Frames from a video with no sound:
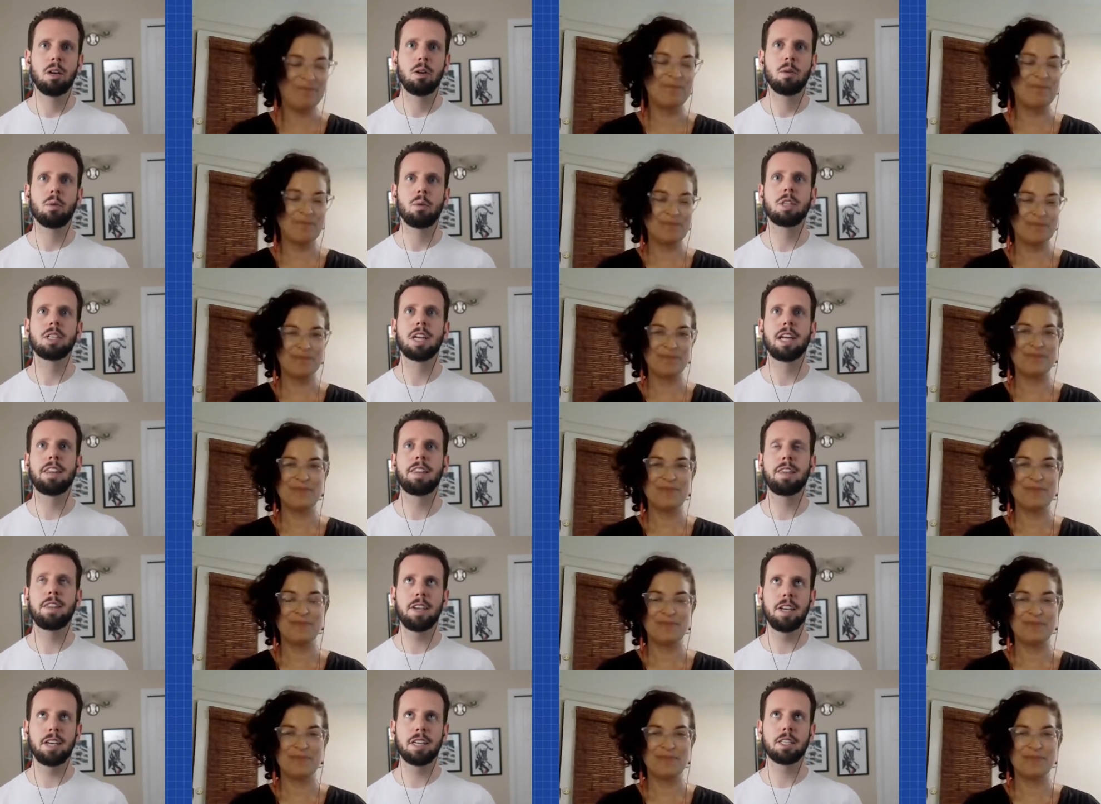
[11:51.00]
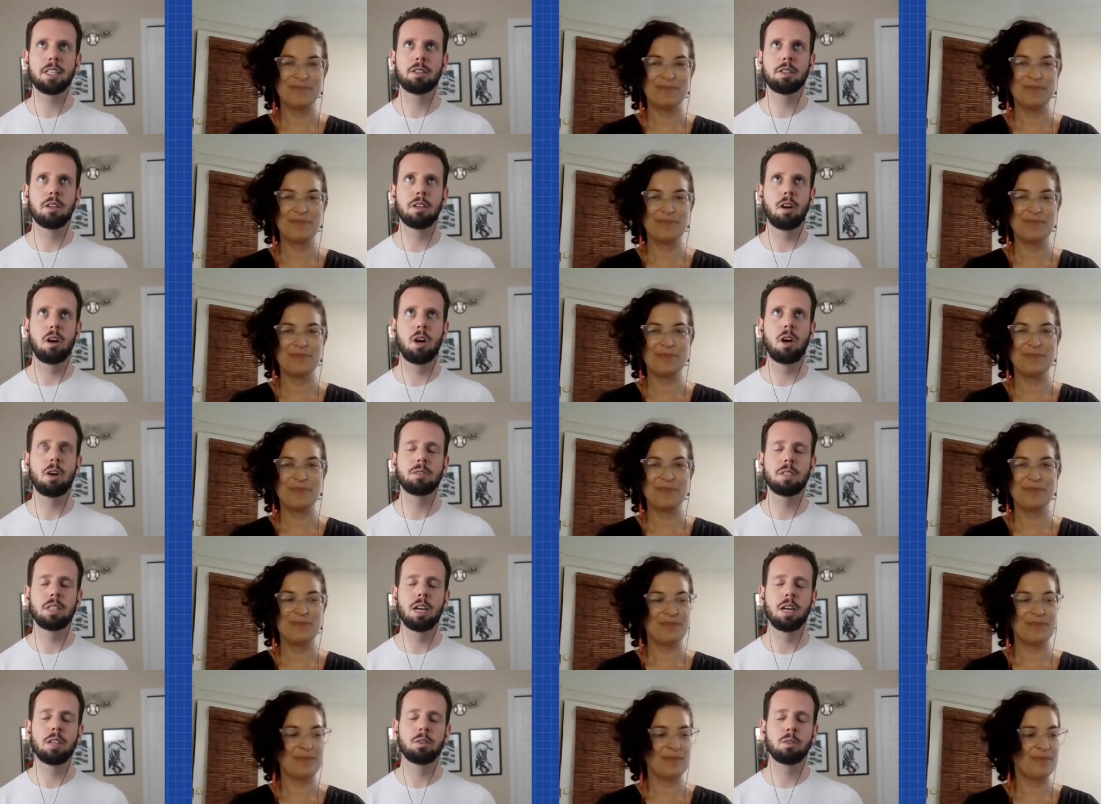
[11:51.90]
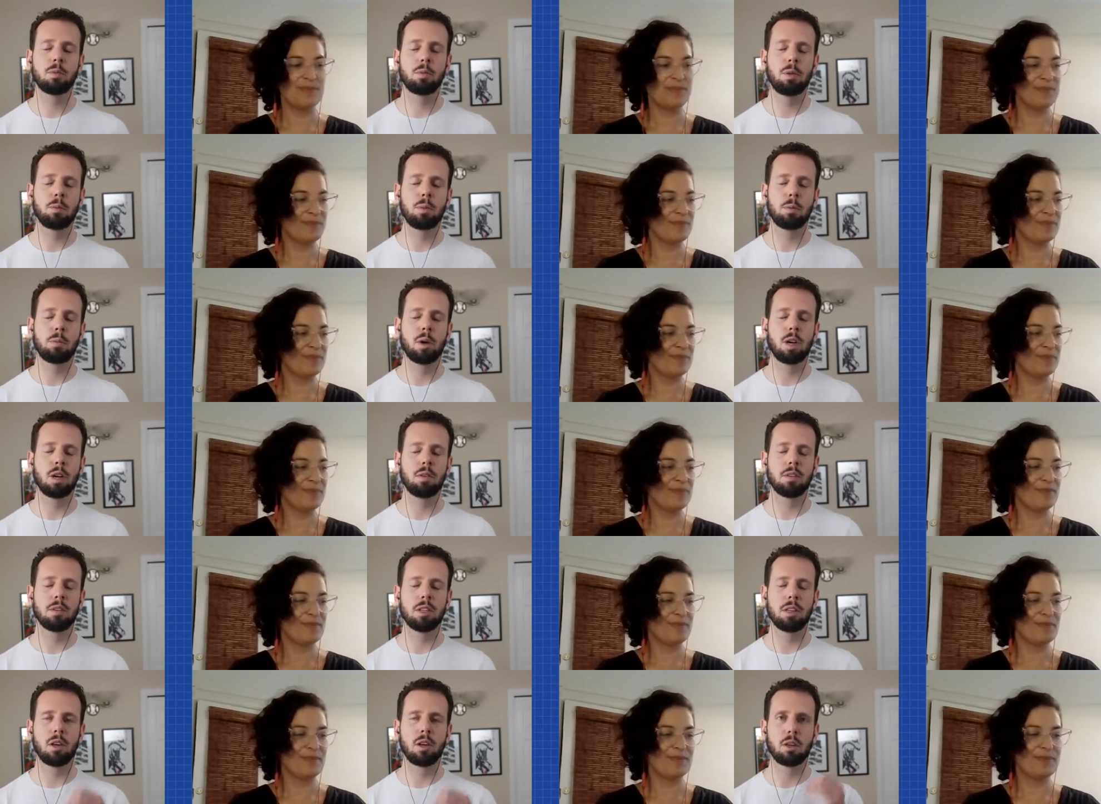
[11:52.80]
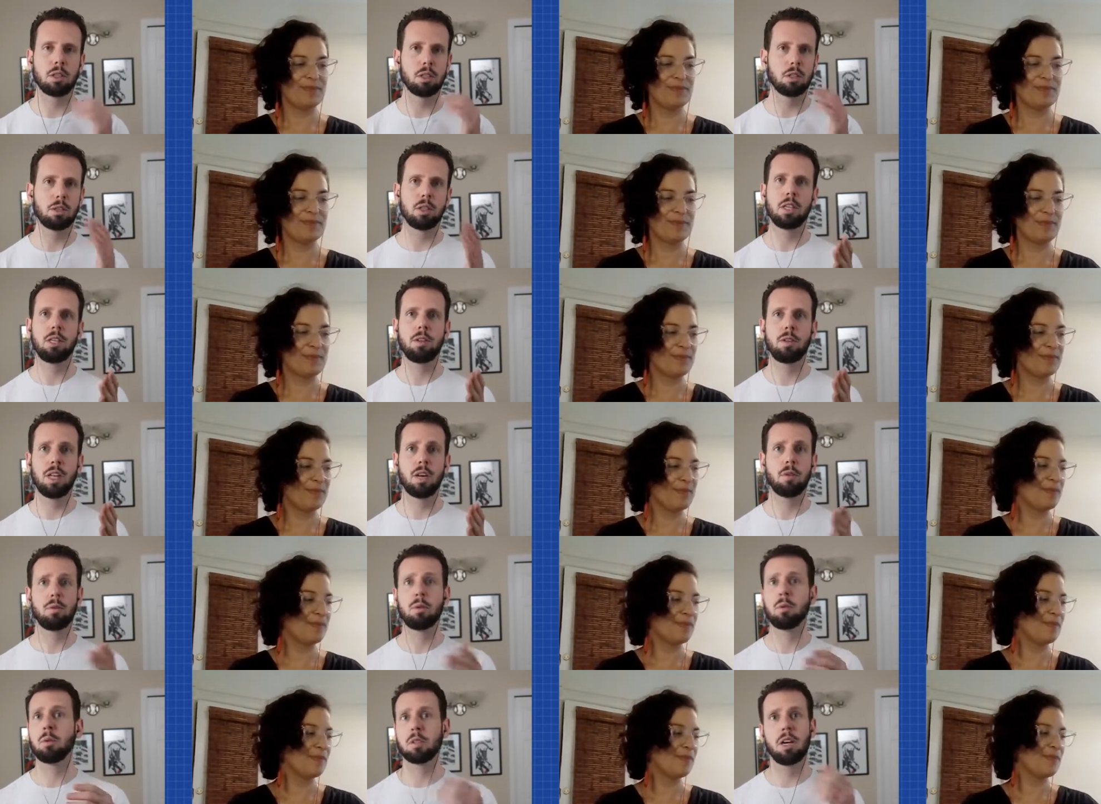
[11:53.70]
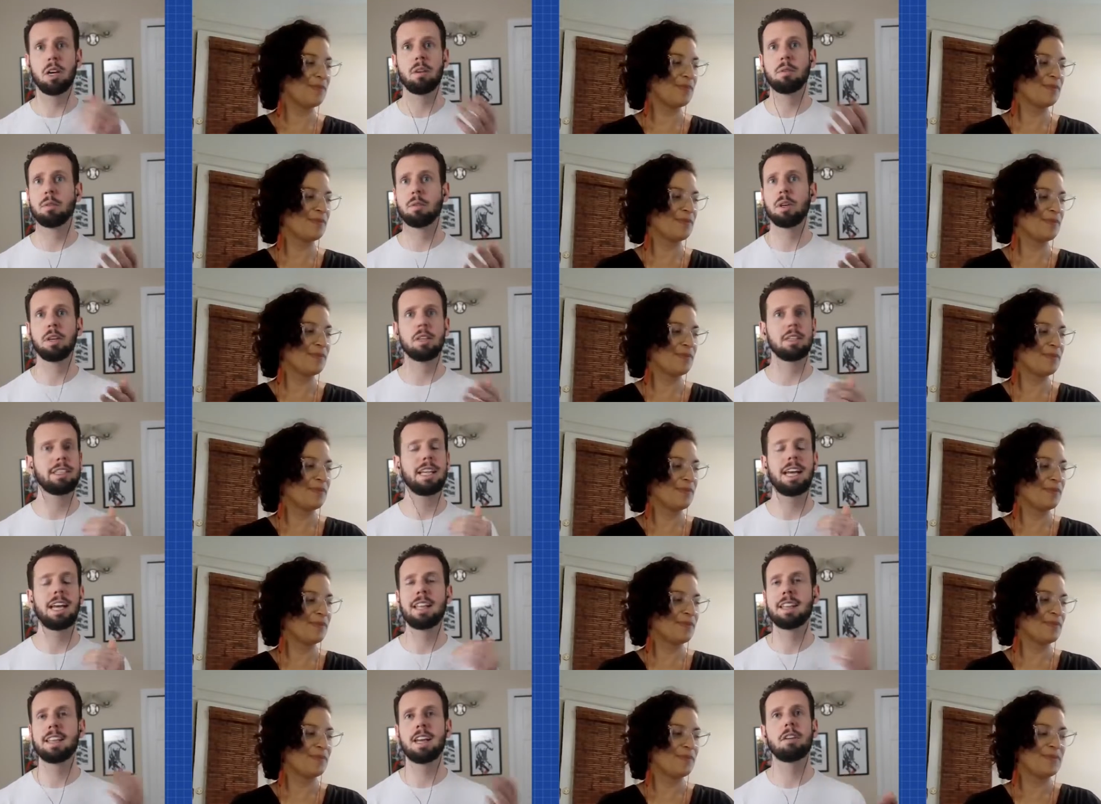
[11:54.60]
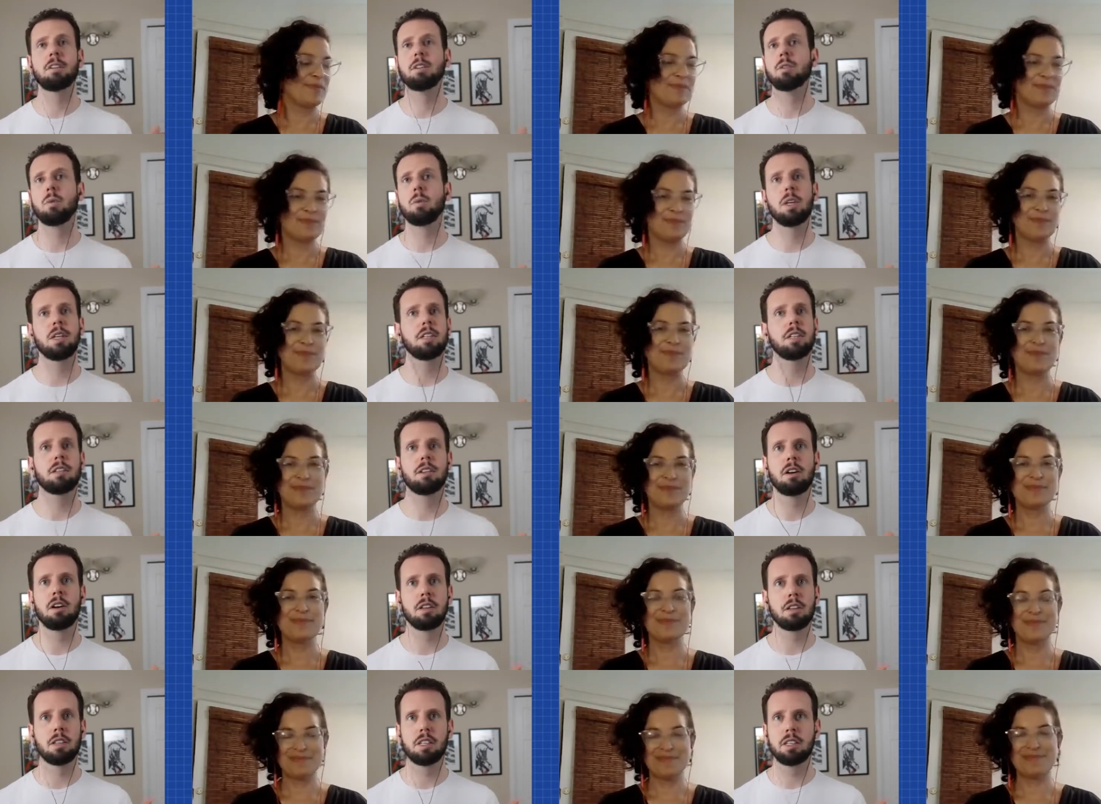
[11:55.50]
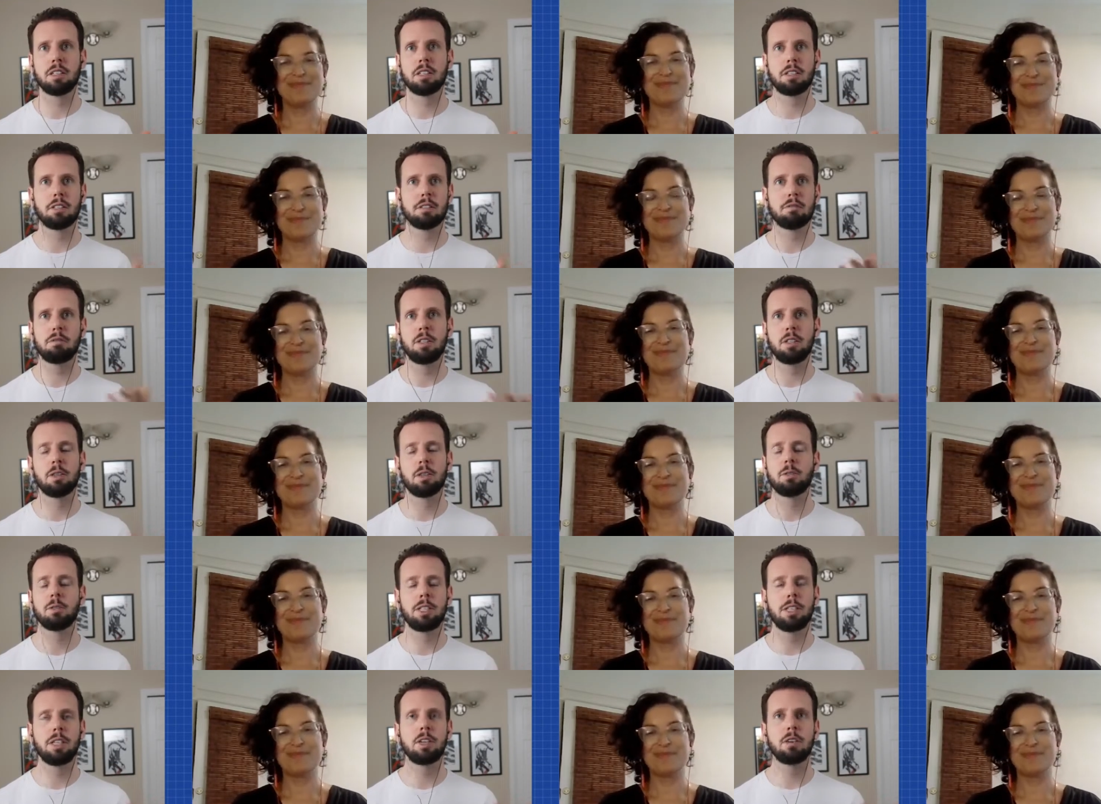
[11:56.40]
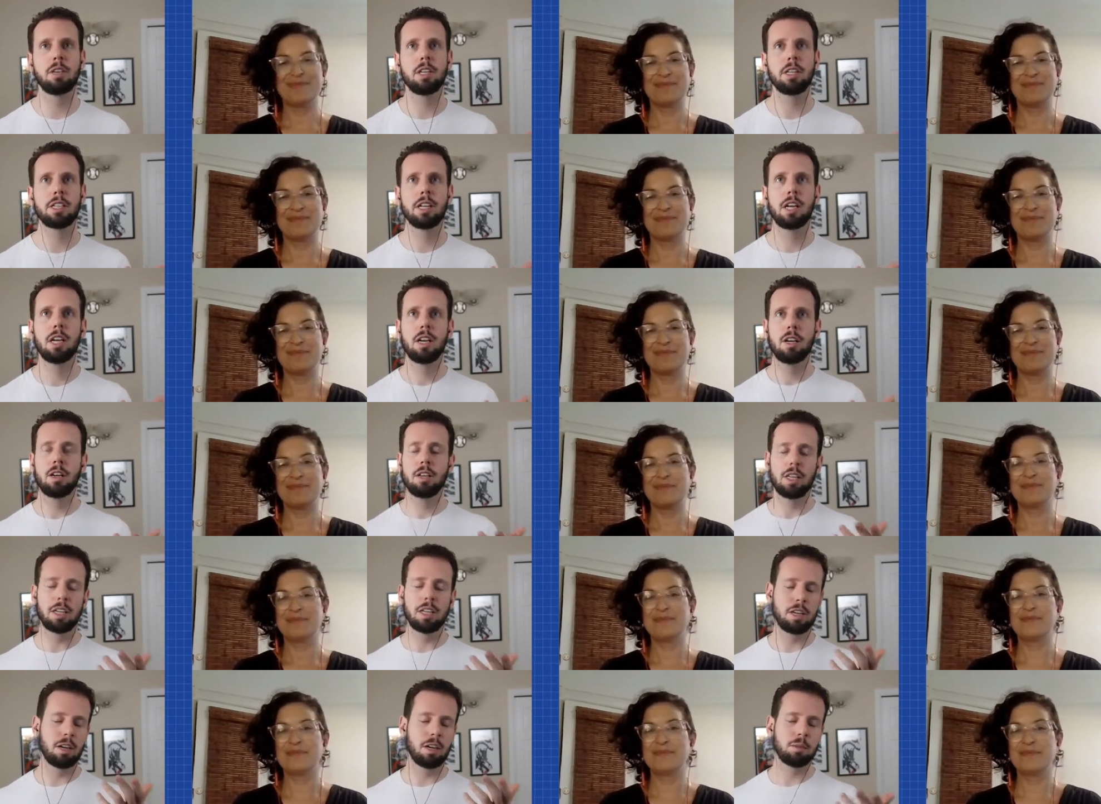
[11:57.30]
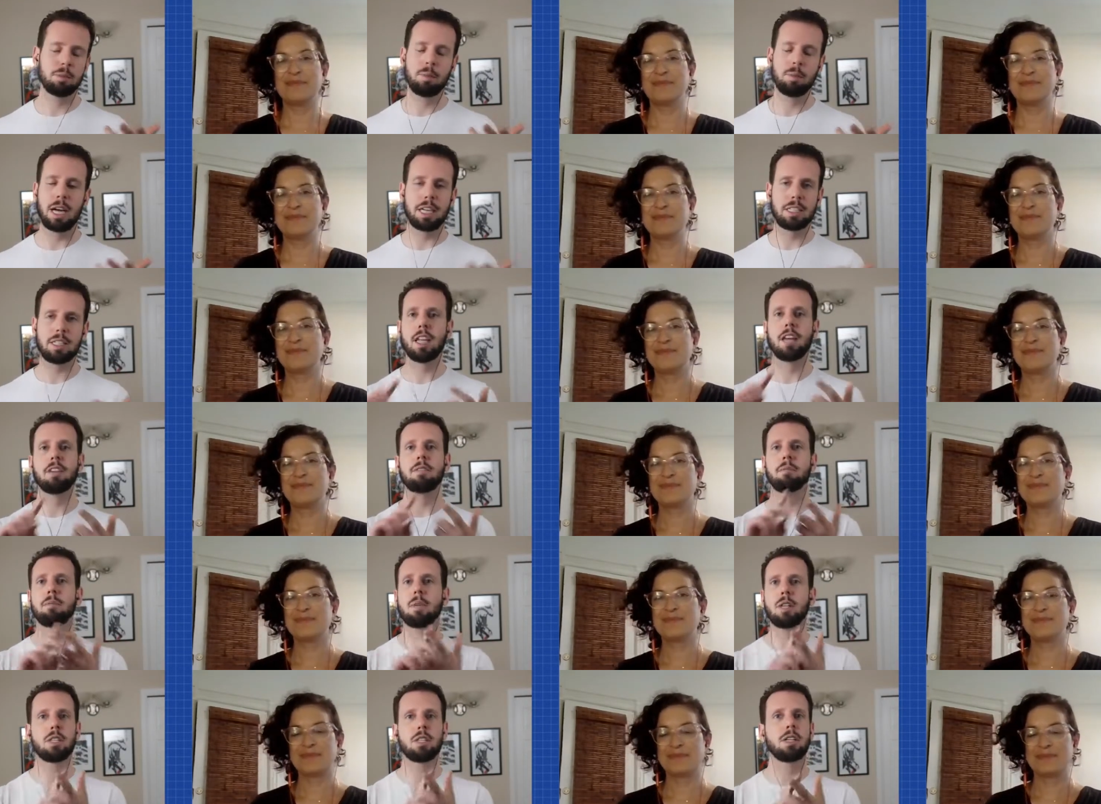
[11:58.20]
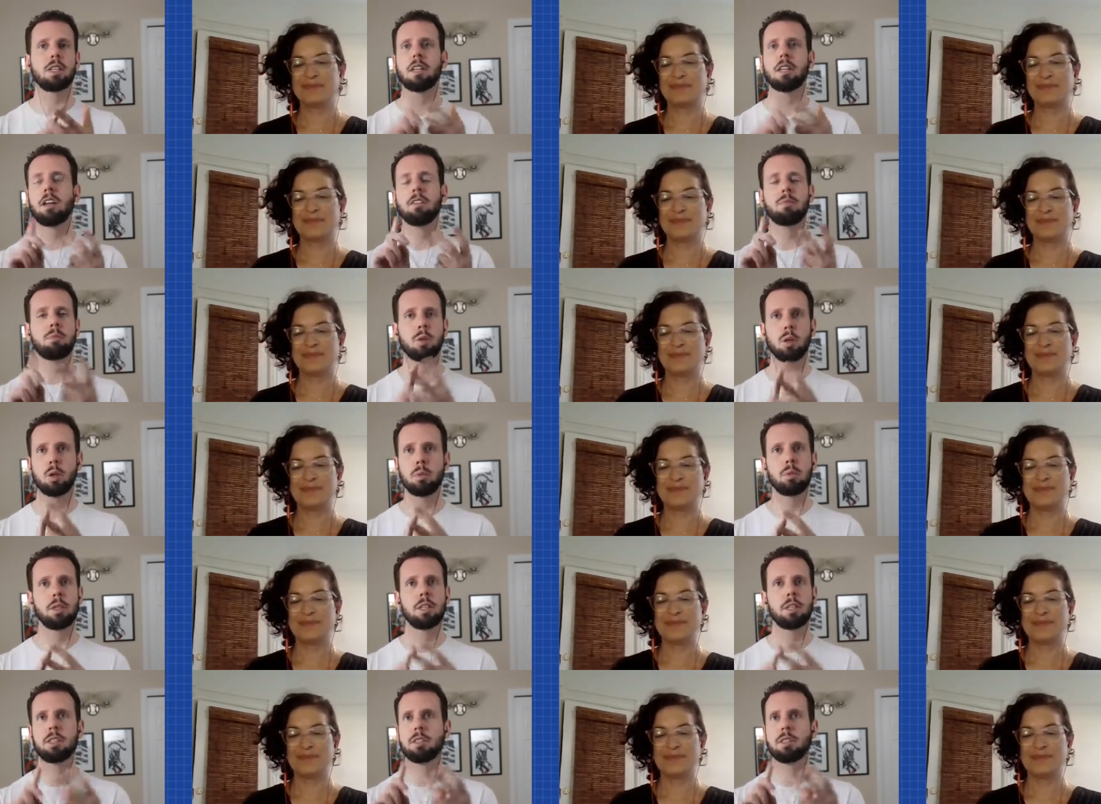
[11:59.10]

Speaker 1: oftentimes for people part of a larger issue that we will cover in 10,000 ways on this series. It comes back to life mission, life purpose, goals, life